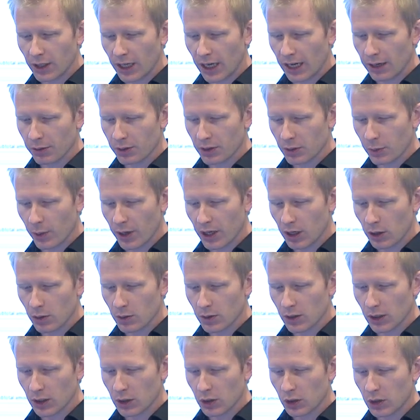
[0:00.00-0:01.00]
here is we're
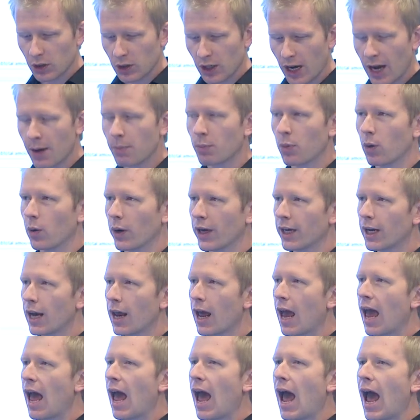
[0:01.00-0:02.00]
using SharePoint
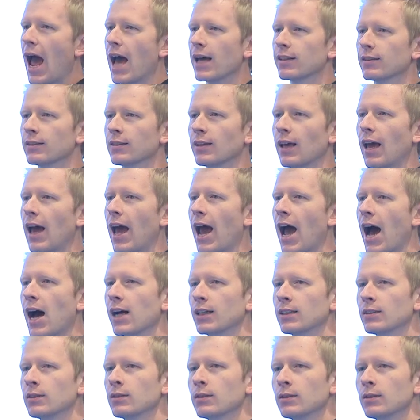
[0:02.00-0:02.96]
as our